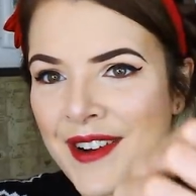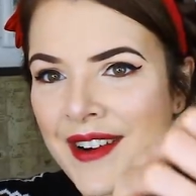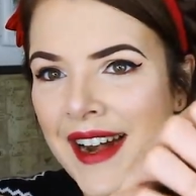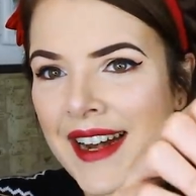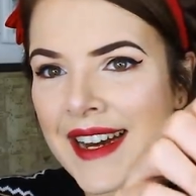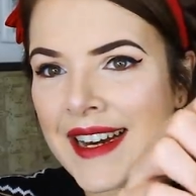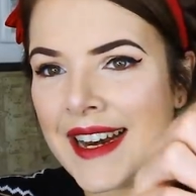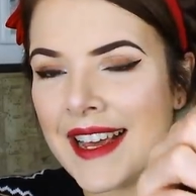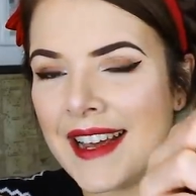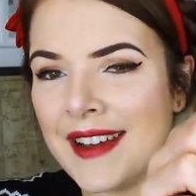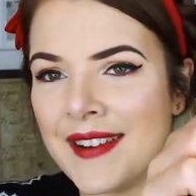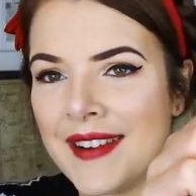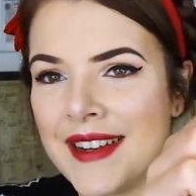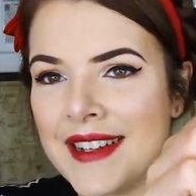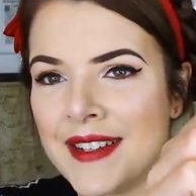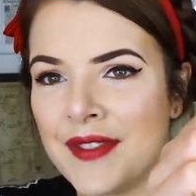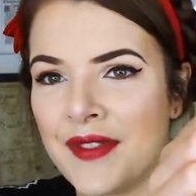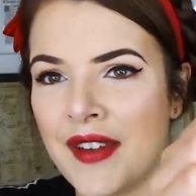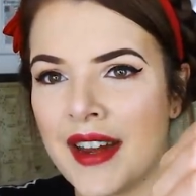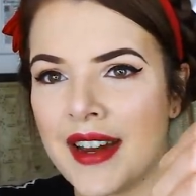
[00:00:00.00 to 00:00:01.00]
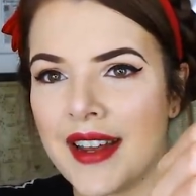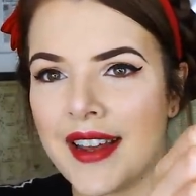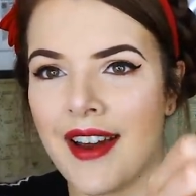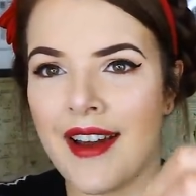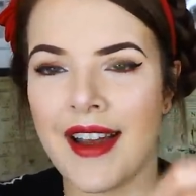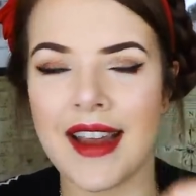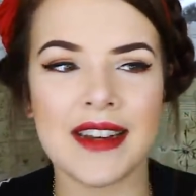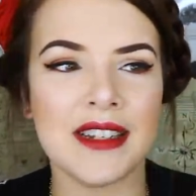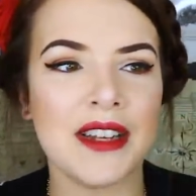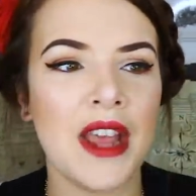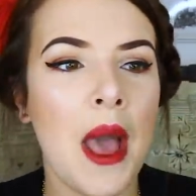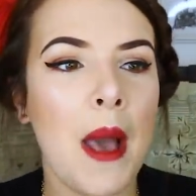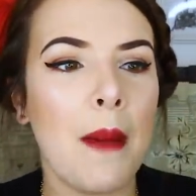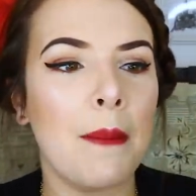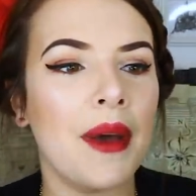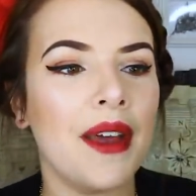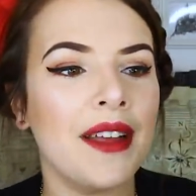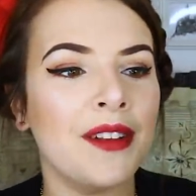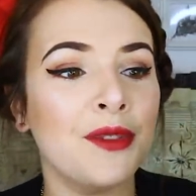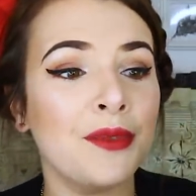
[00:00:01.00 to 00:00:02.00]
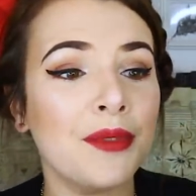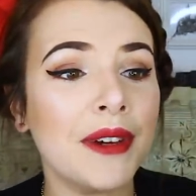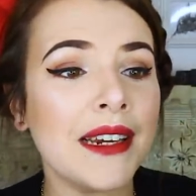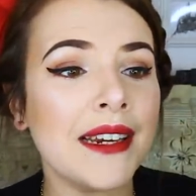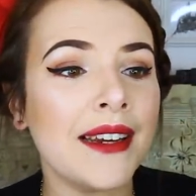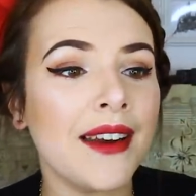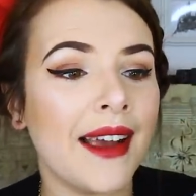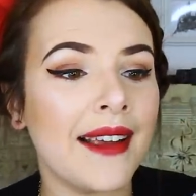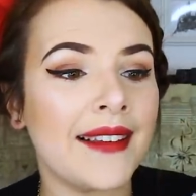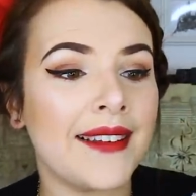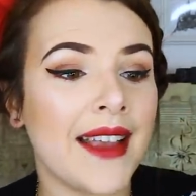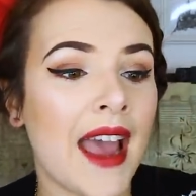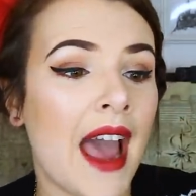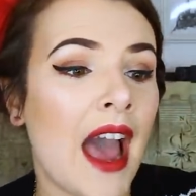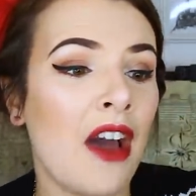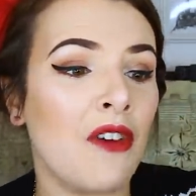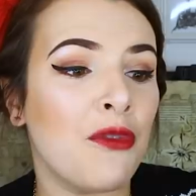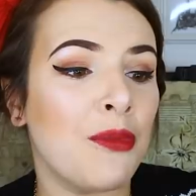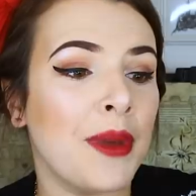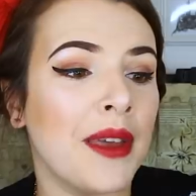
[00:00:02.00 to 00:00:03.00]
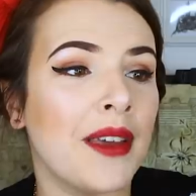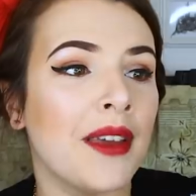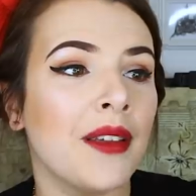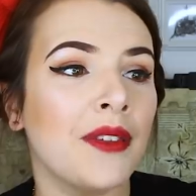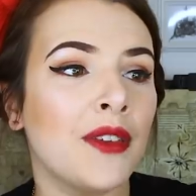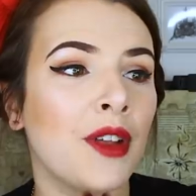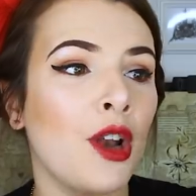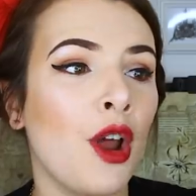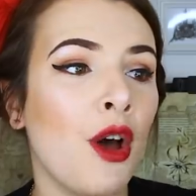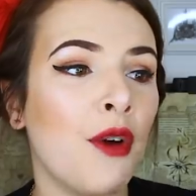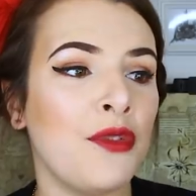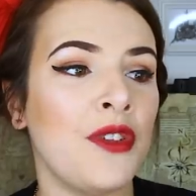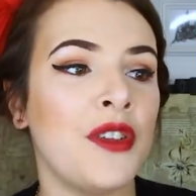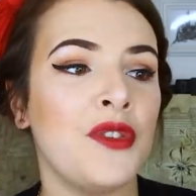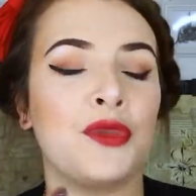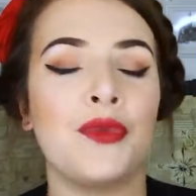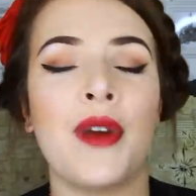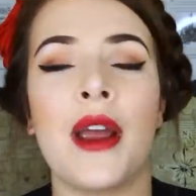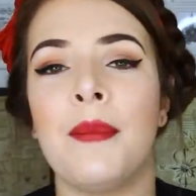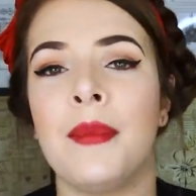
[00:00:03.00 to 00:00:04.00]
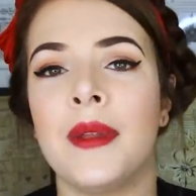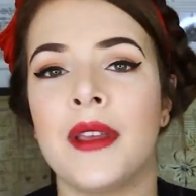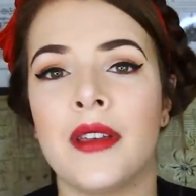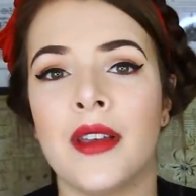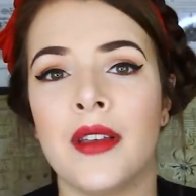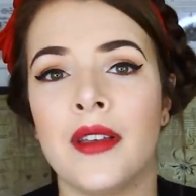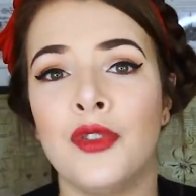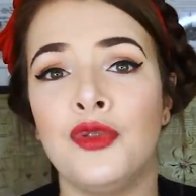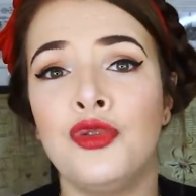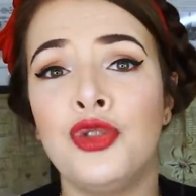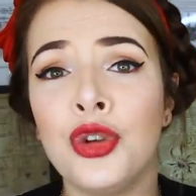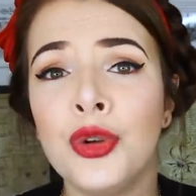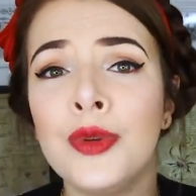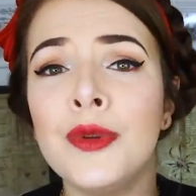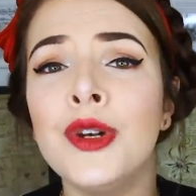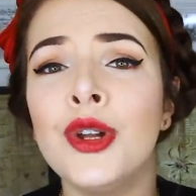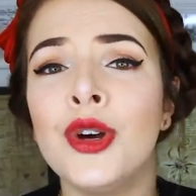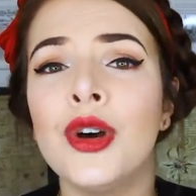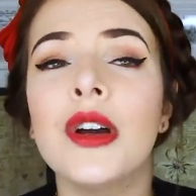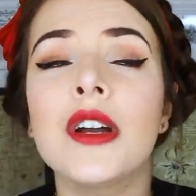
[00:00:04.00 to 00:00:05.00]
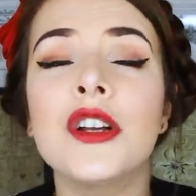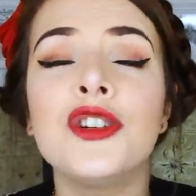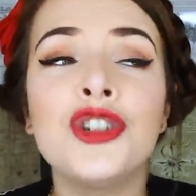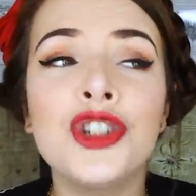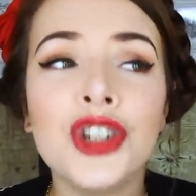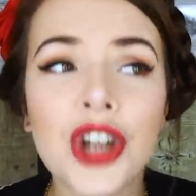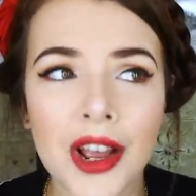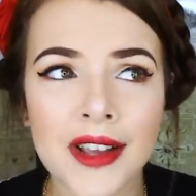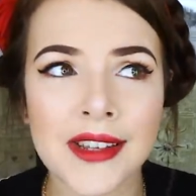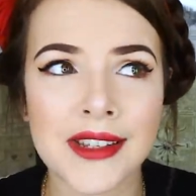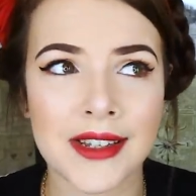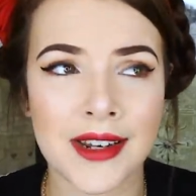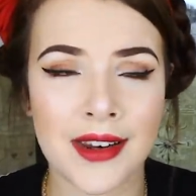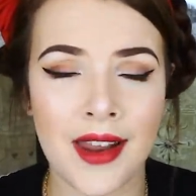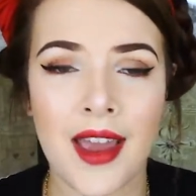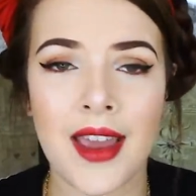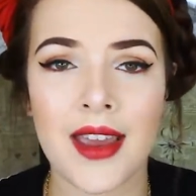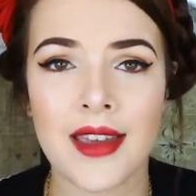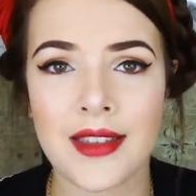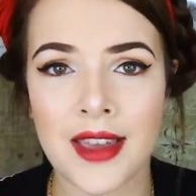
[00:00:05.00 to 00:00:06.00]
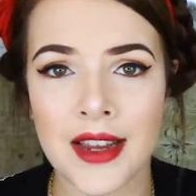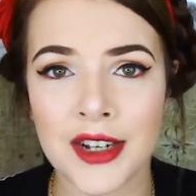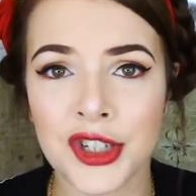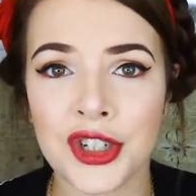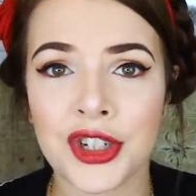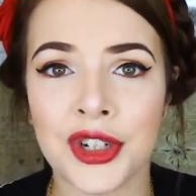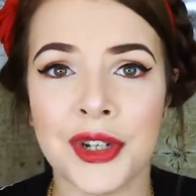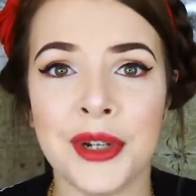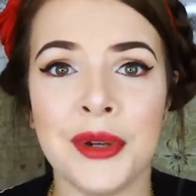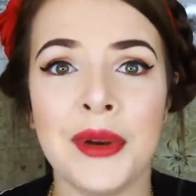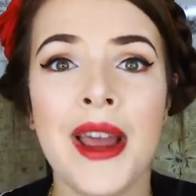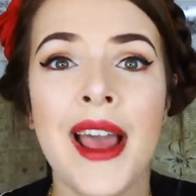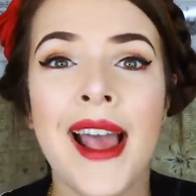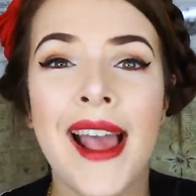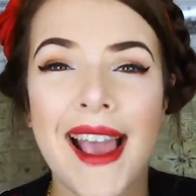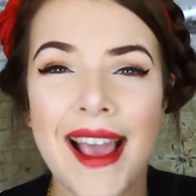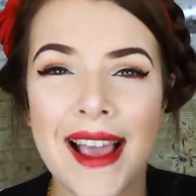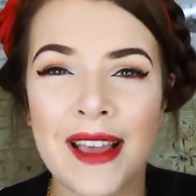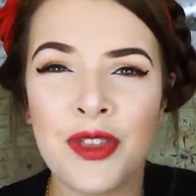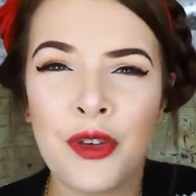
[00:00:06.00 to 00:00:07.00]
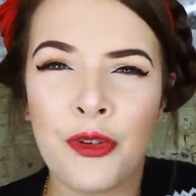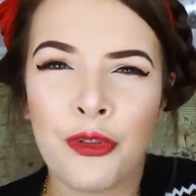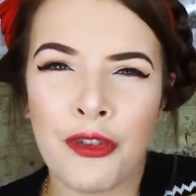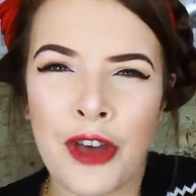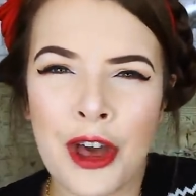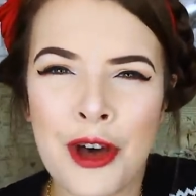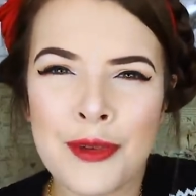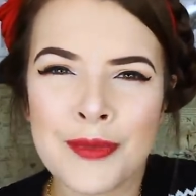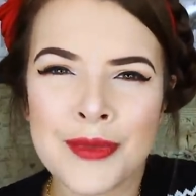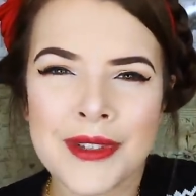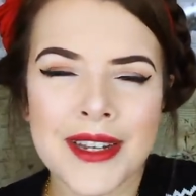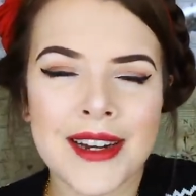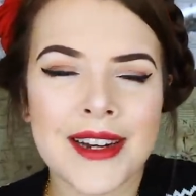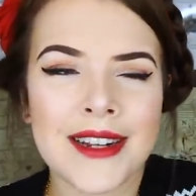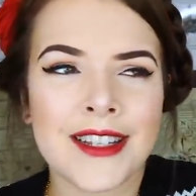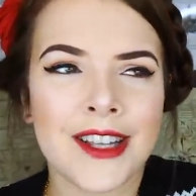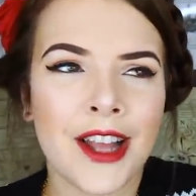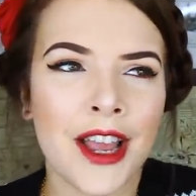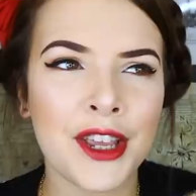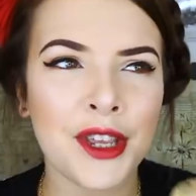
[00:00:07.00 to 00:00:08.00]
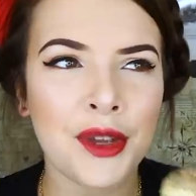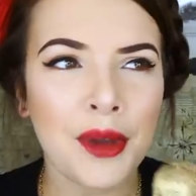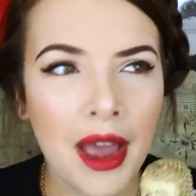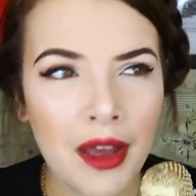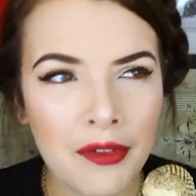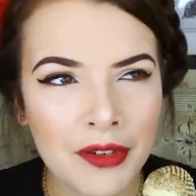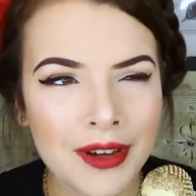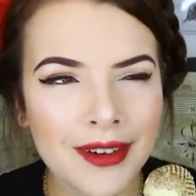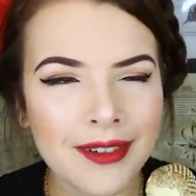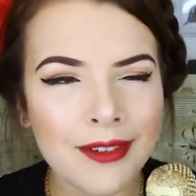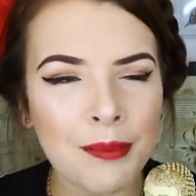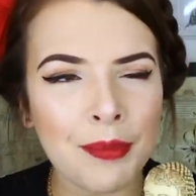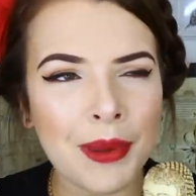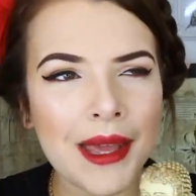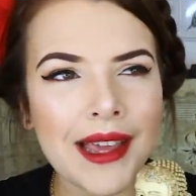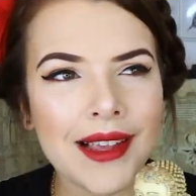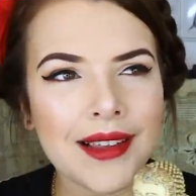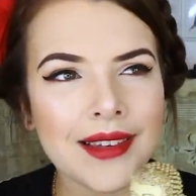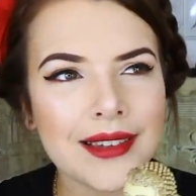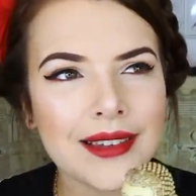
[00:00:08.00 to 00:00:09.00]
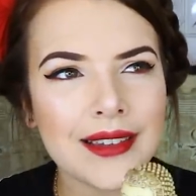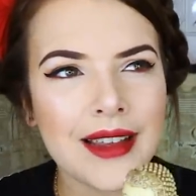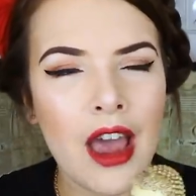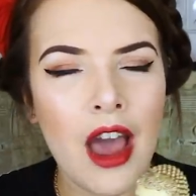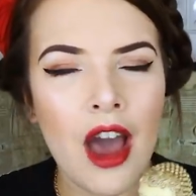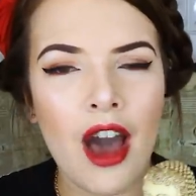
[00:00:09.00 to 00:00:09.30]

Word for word: or any liquids of any kind, but it's really nice to have because a lot of these replicas do look just like they do in the films, and it's like you have a little piece